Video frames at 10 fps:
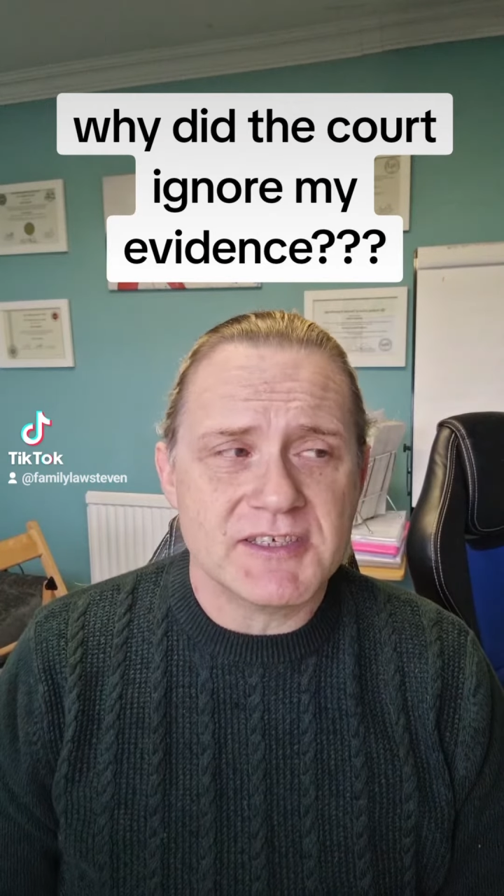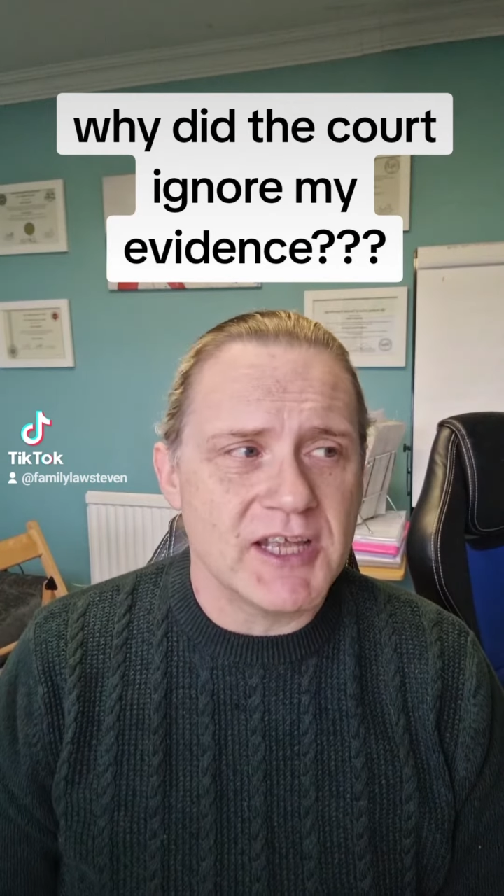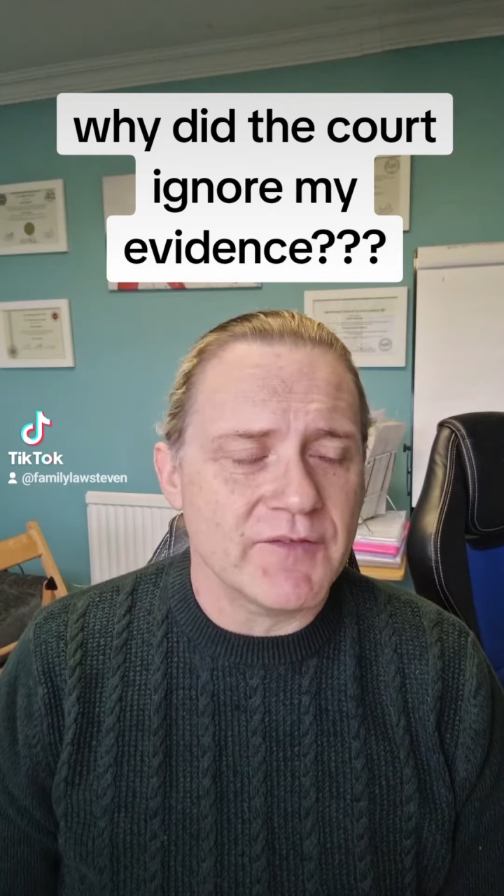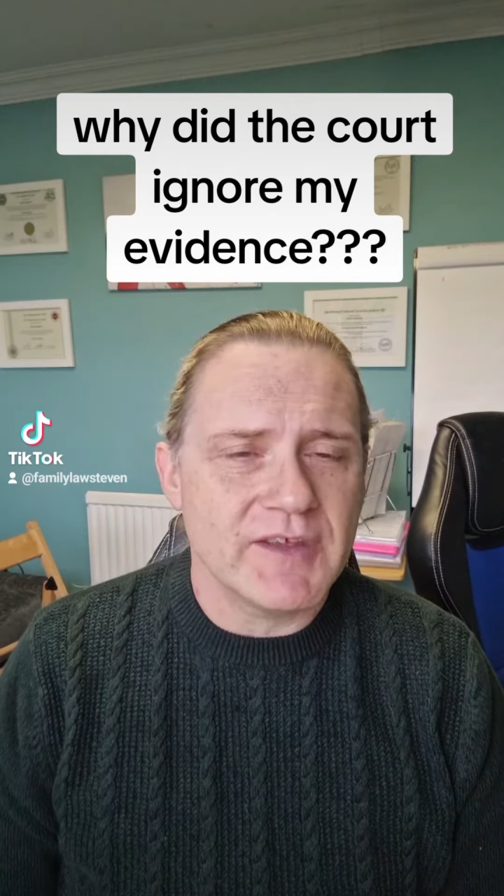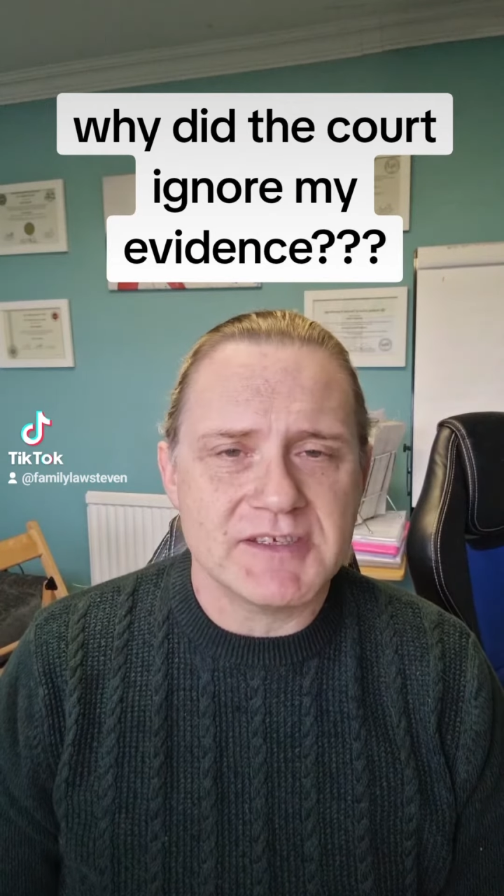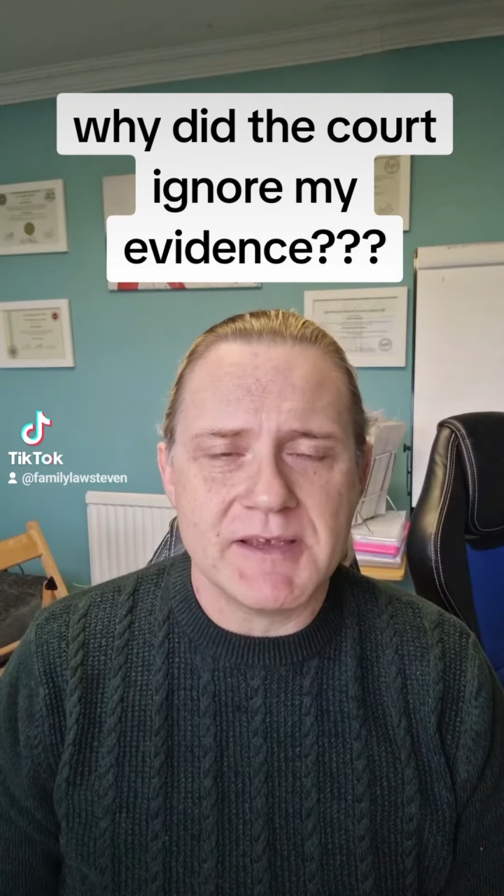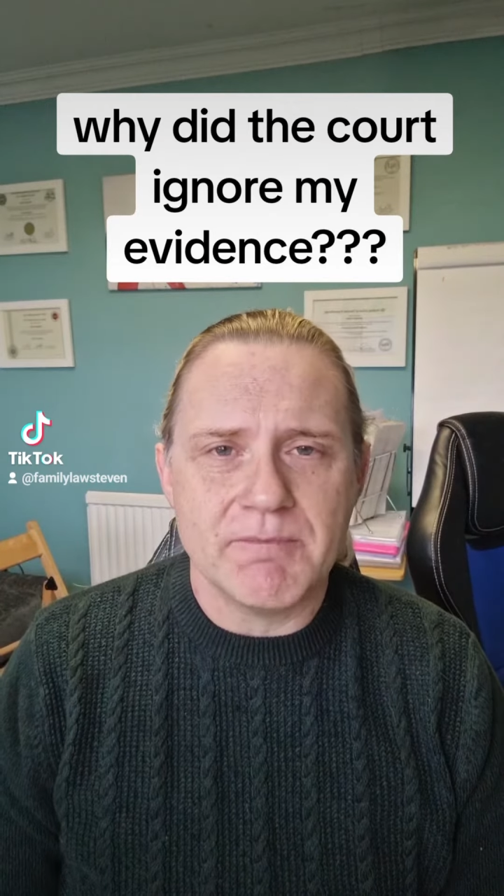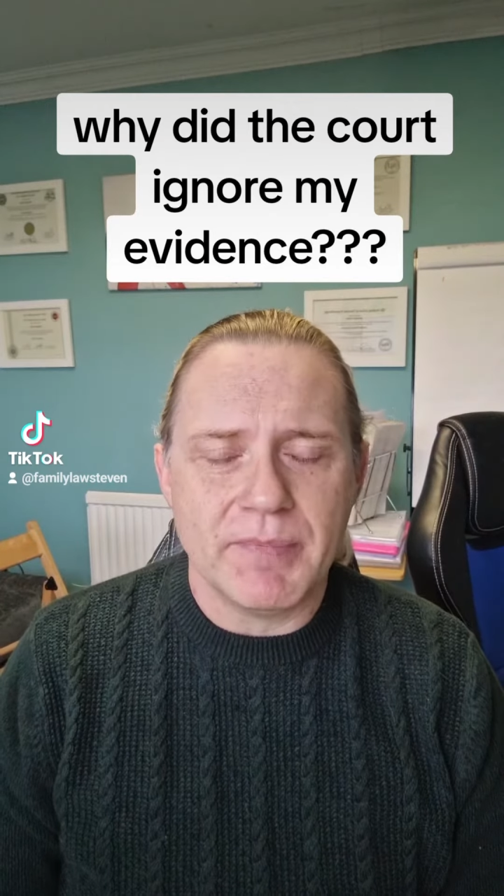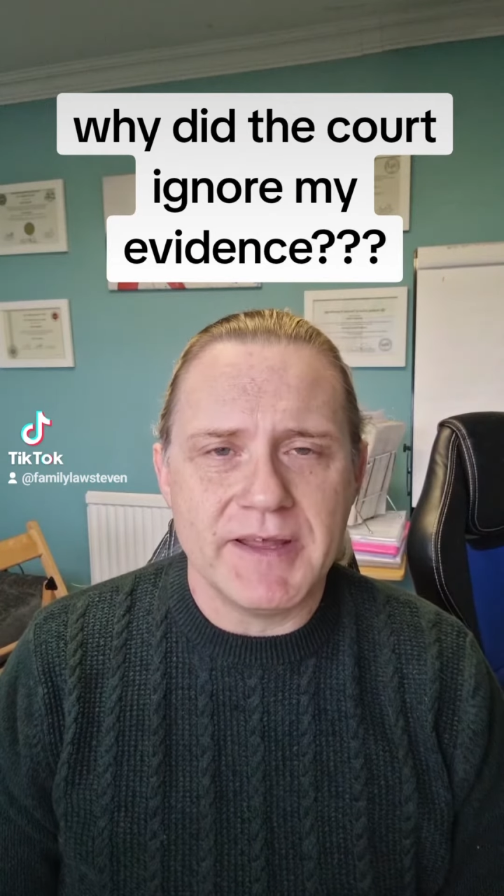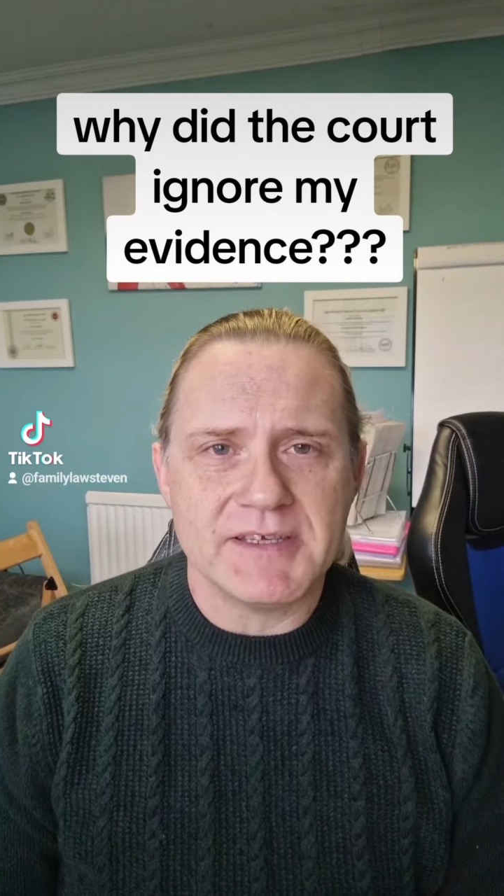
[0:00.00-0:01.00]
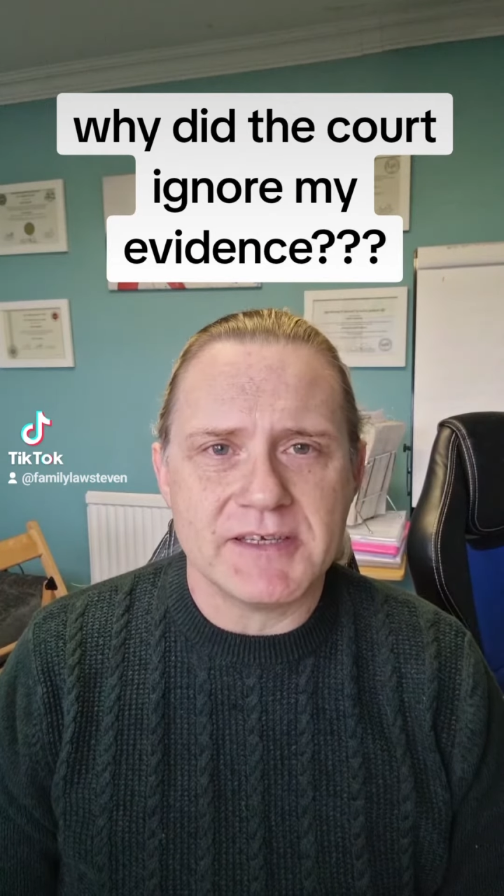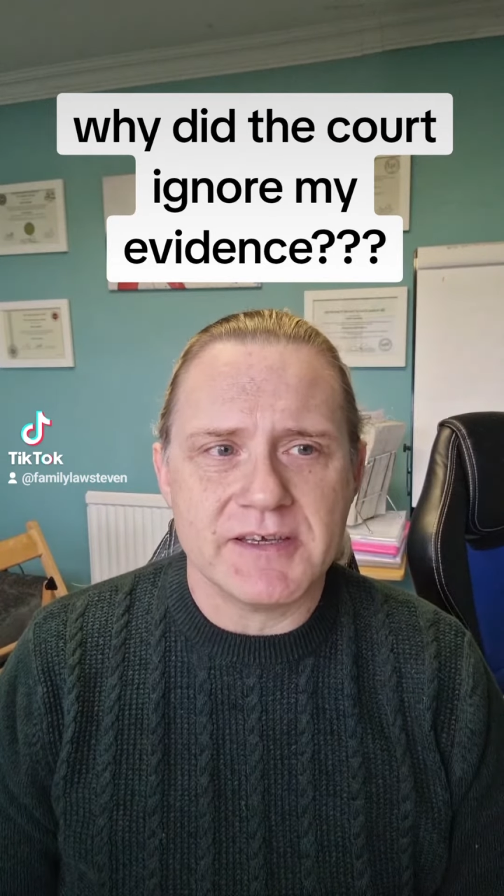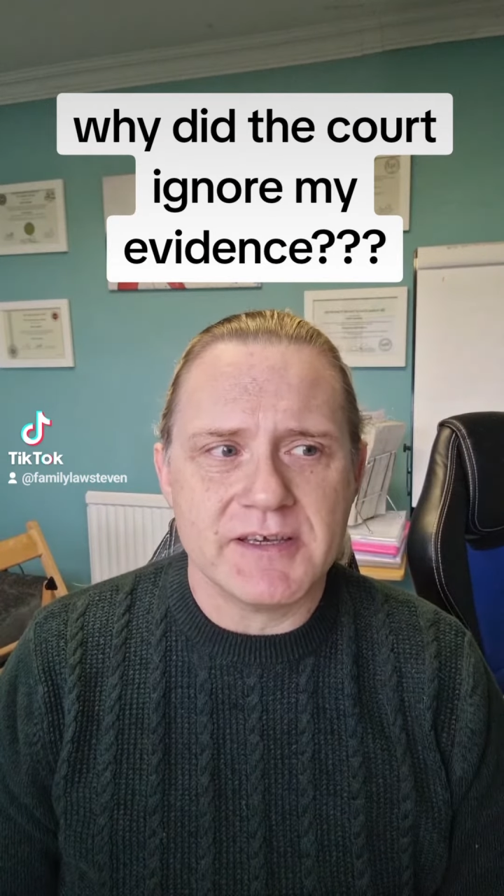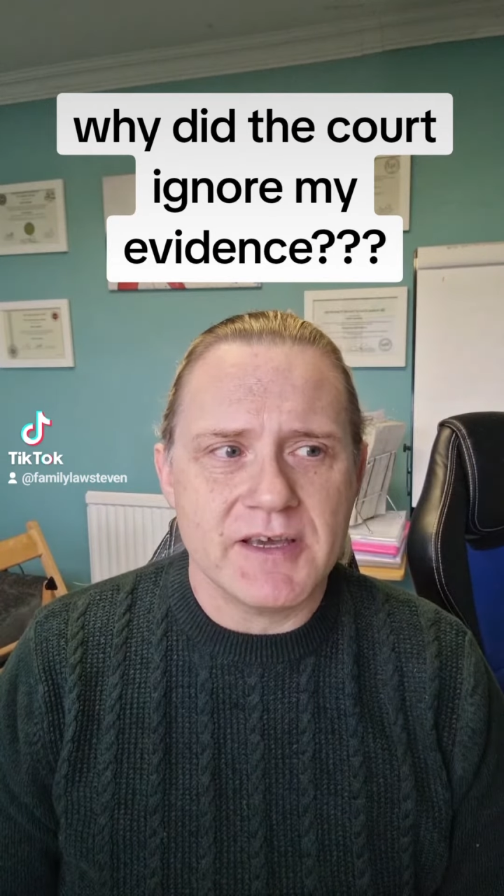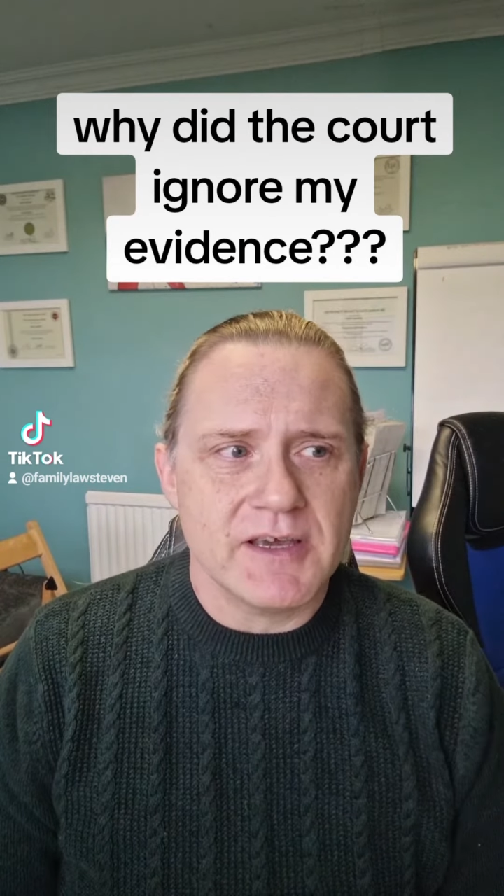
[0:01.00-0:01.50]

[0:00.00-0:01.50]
stuff that's implicit,